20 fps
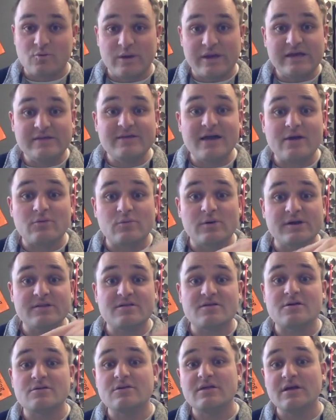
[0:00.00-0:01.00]
week. That
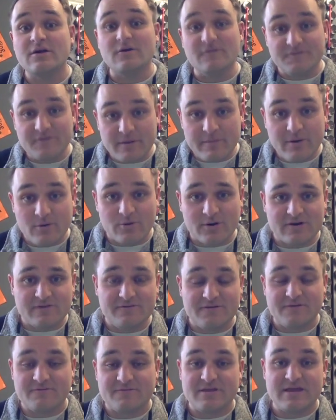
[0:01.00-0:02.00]
runs till February
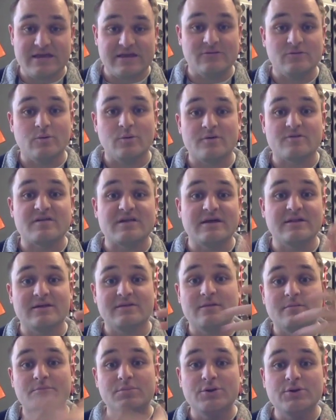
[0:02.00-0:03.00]
15th. We're selling
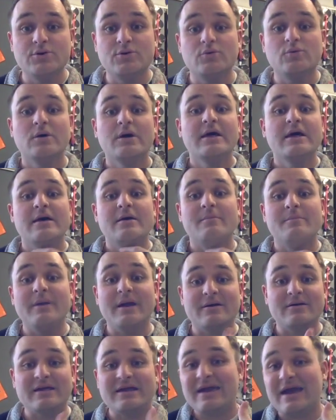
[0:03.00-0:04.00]
the blue
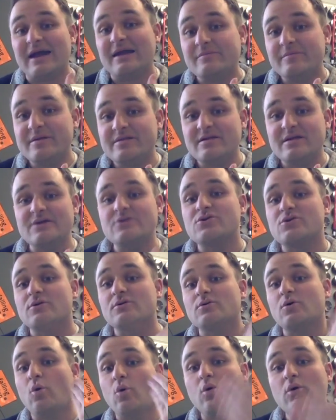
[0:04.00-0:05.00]
Barrett Academy
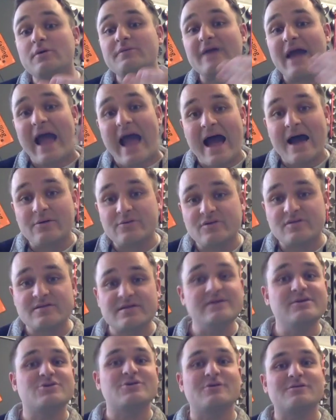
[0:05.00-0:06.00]
t-shirt or the house
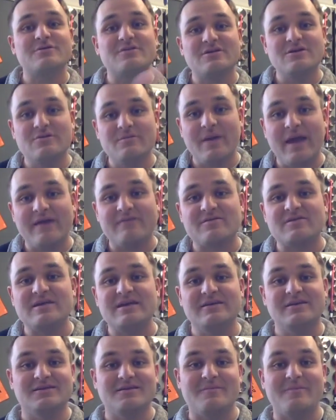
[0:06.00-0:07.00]
t-shirts that you may have
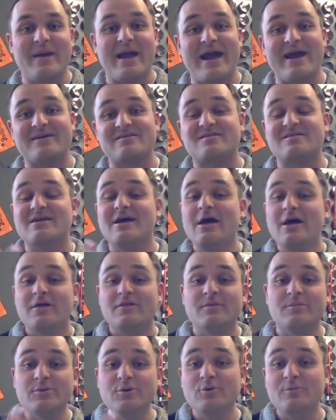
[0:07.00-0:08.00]
seen in the past.
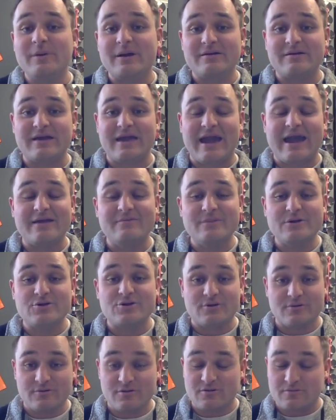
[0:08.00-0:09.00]
The blue Barrett Academy
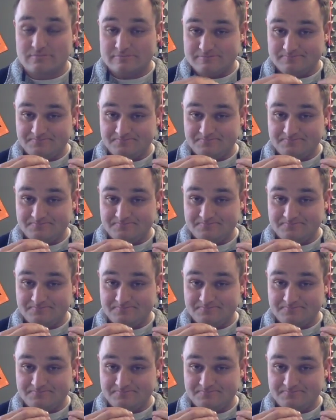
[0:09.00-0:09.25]
shirts